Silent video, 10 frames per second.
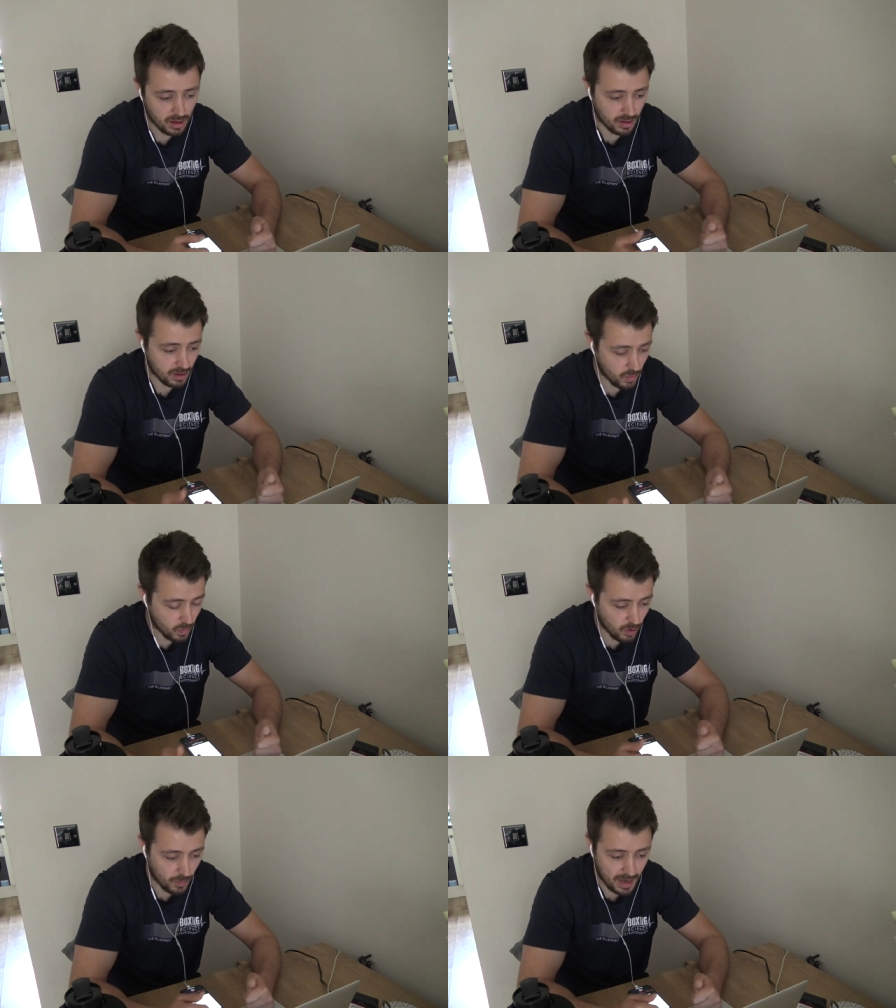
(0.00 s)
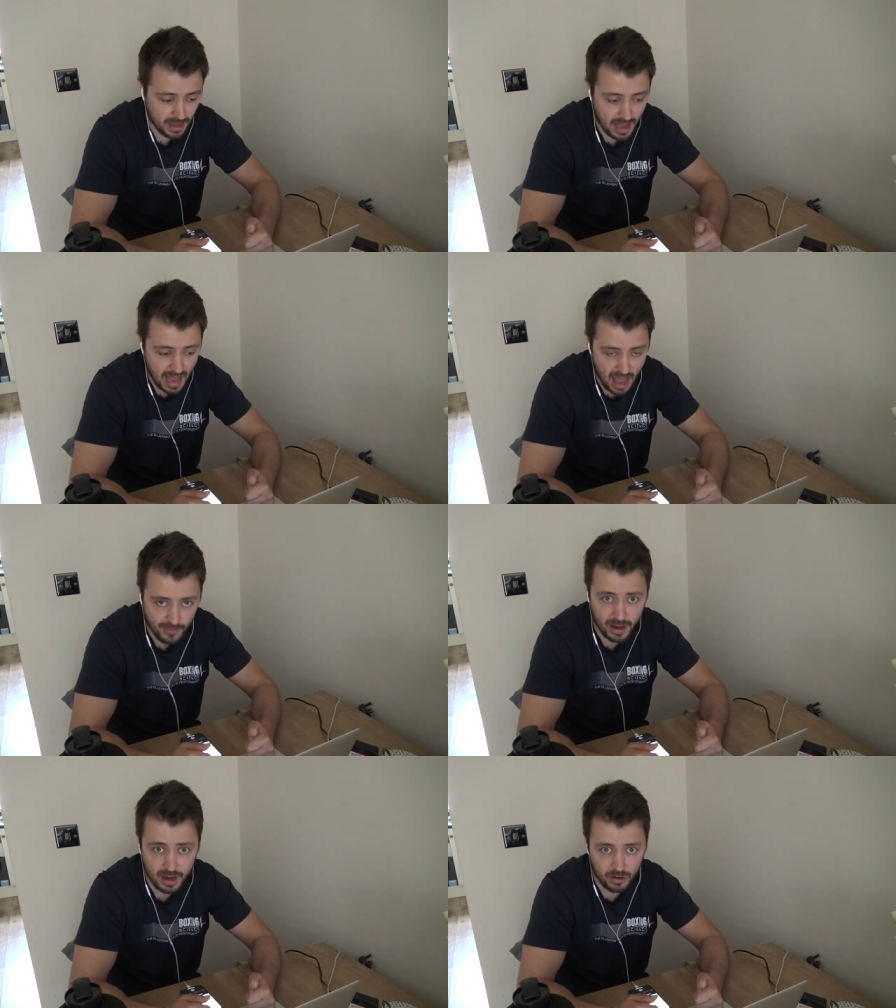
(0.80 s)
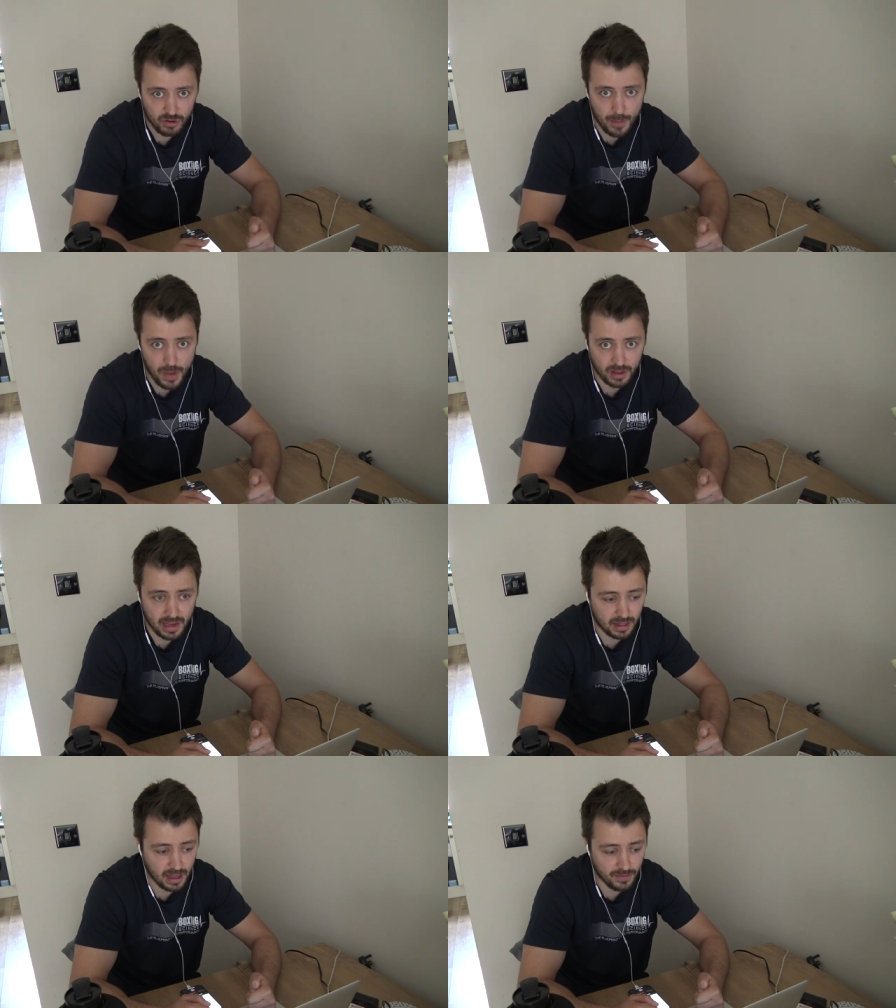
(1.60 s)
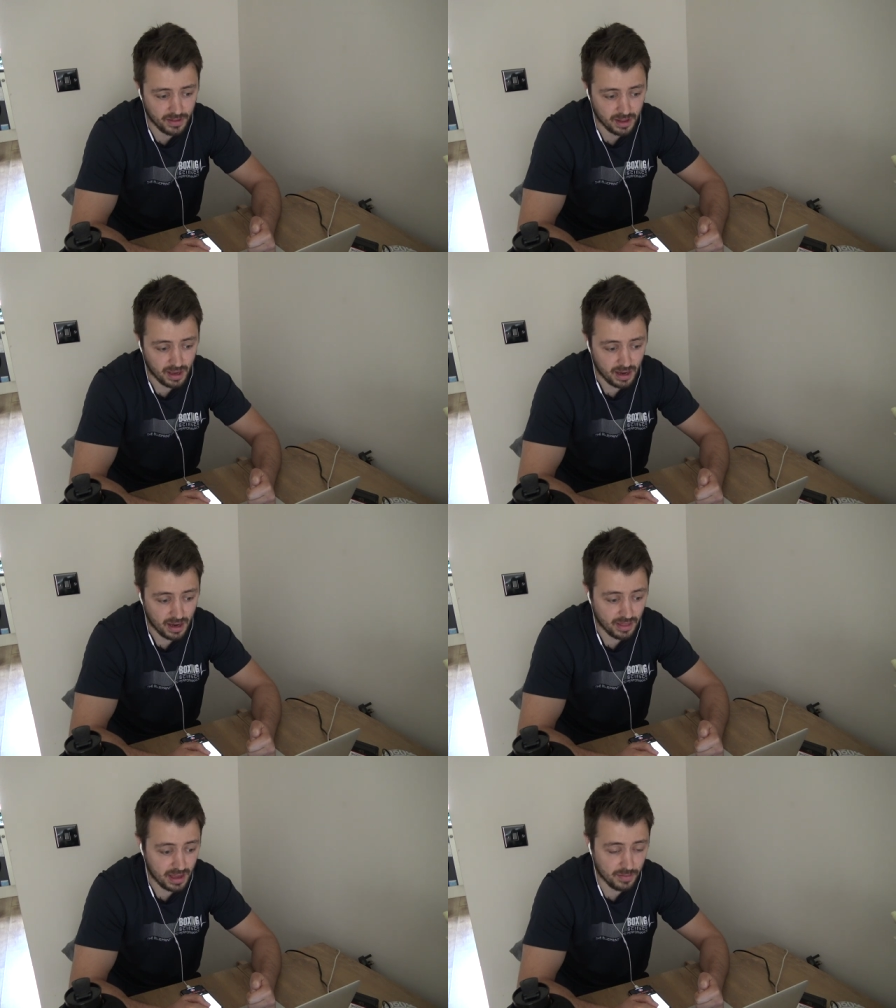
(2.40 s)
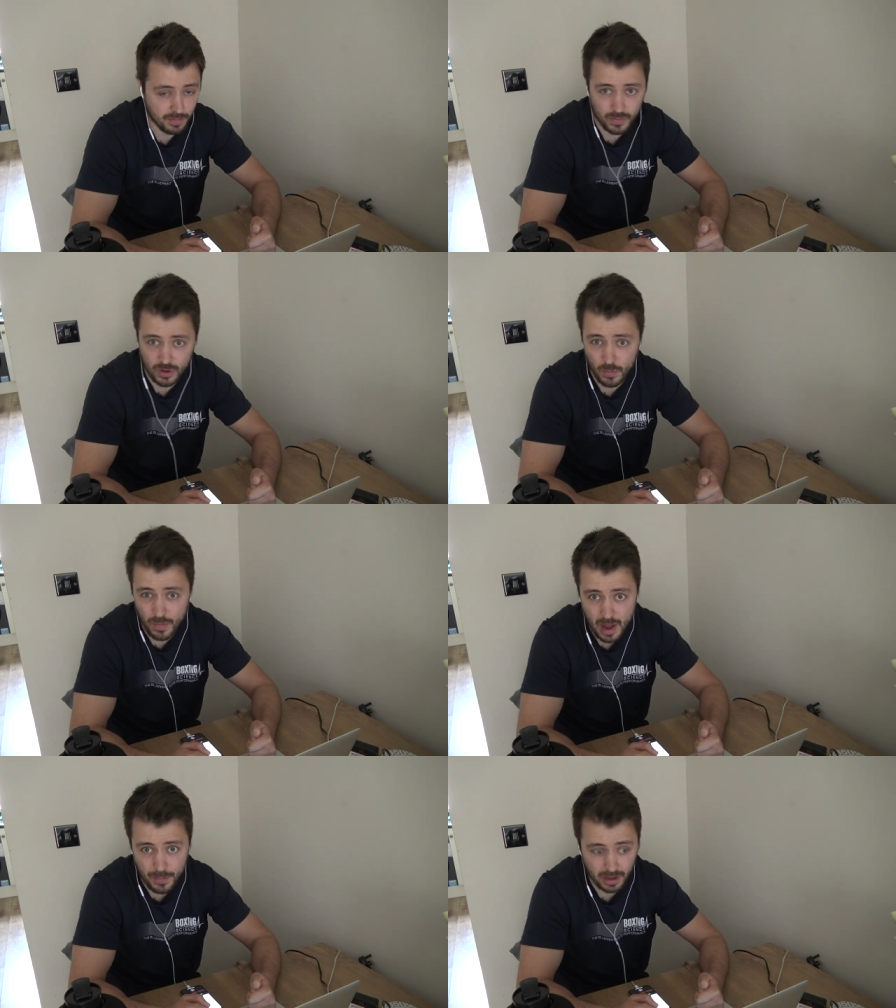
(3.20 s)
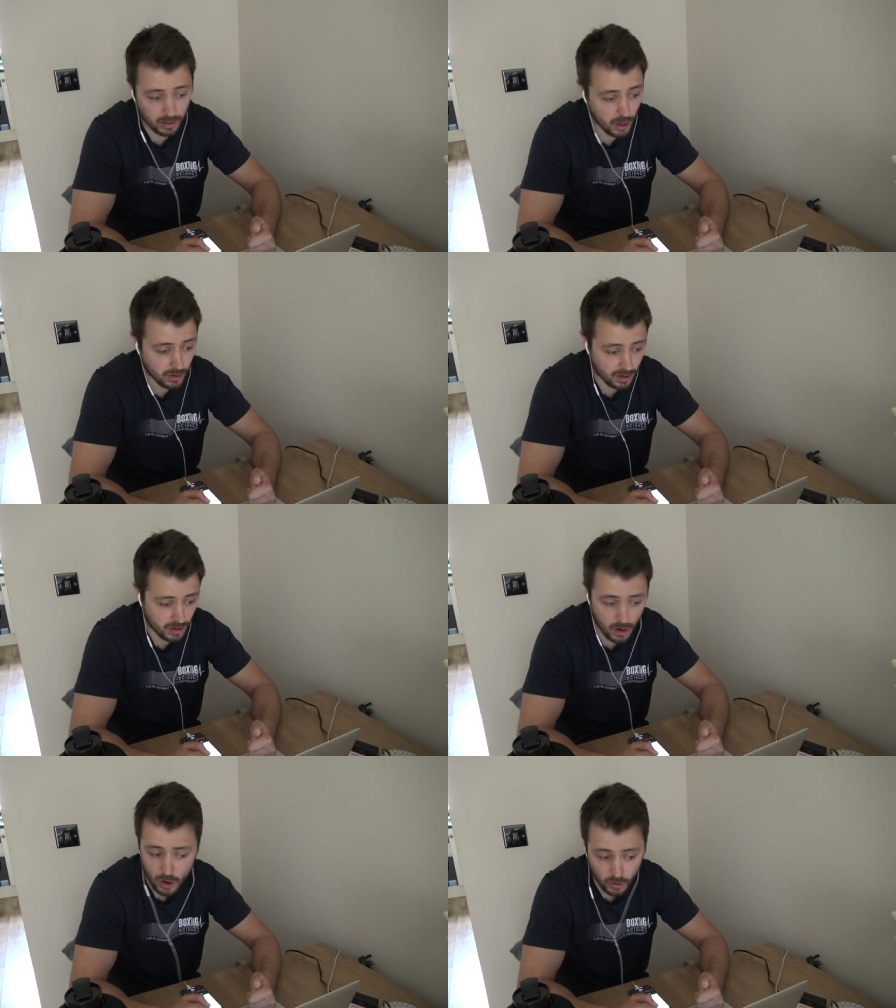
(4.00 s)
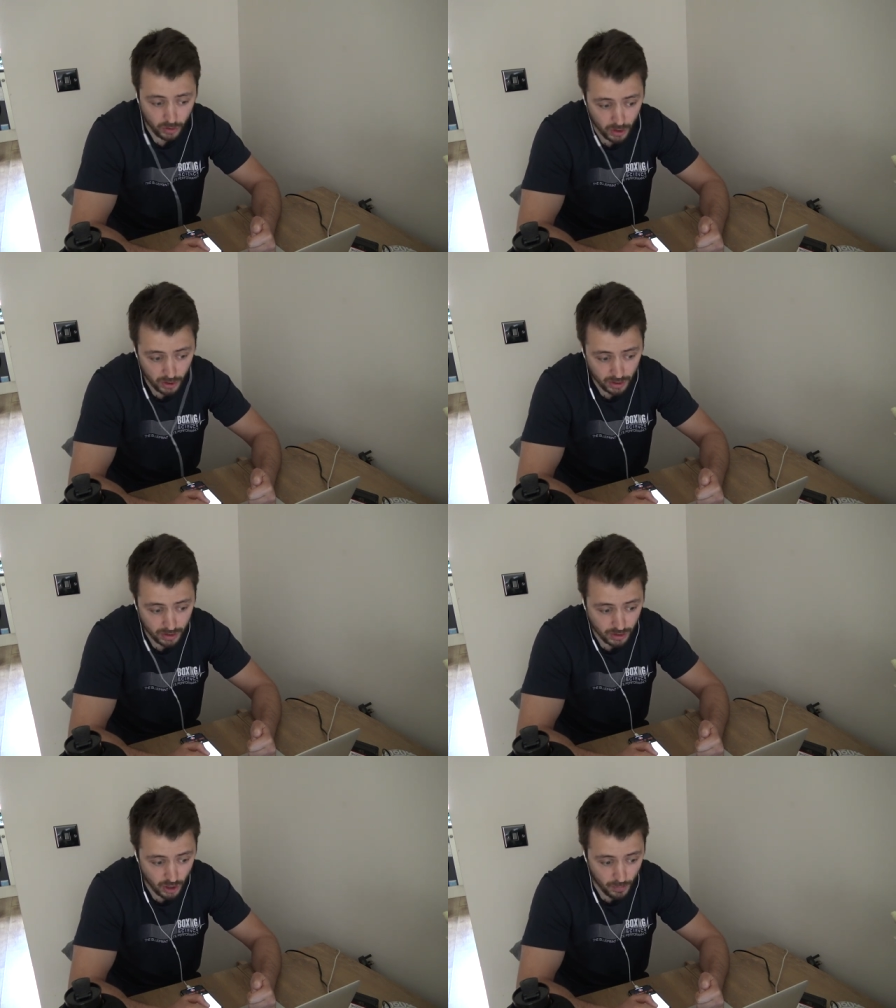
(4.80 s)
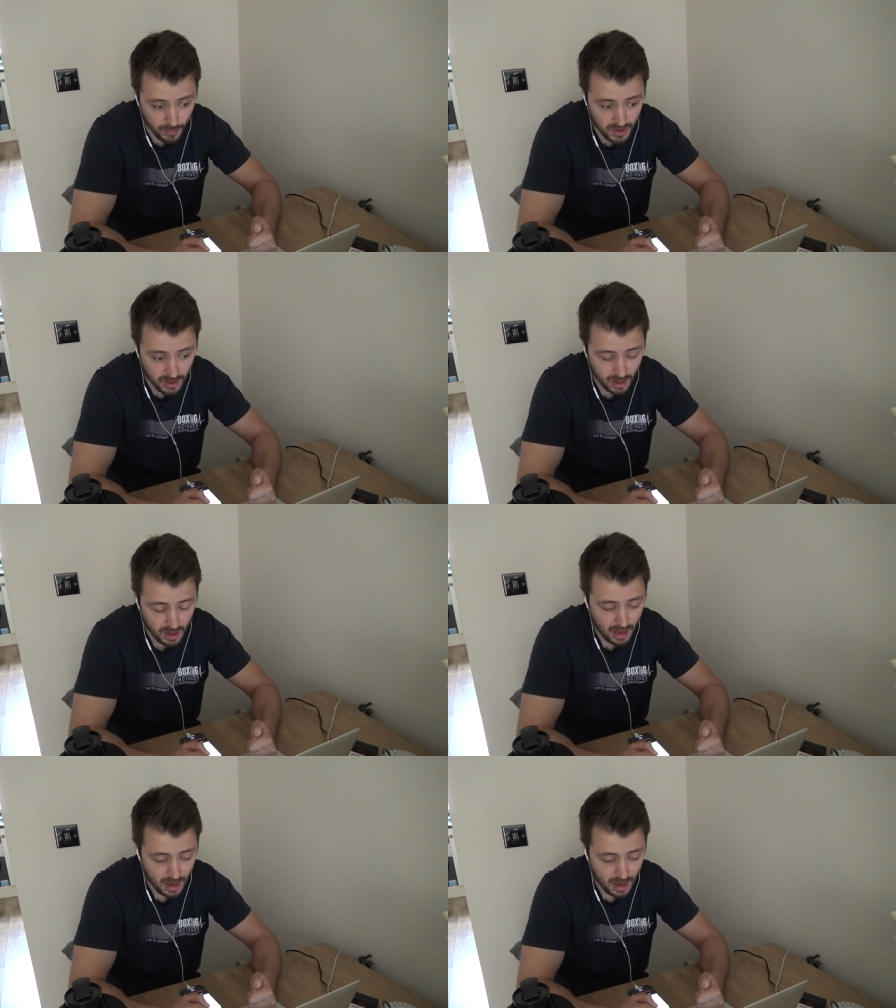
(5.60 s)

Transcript: Some will be like heavy trap bar deadlifts, and then some might be loaded or unloaded jumps,